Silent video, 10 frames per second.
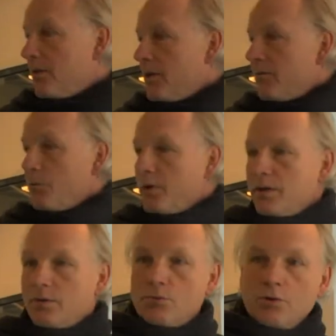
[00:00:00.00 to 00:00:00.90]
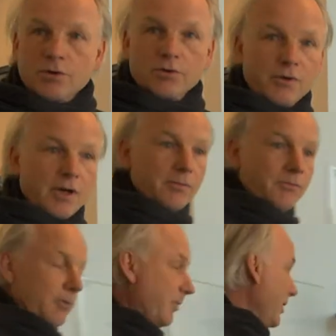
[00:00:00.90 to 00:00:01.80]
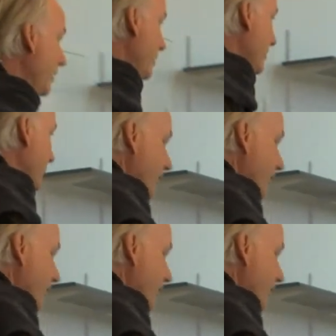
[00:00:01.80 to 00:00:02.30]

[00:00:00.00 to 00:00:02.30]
If we walk around from here...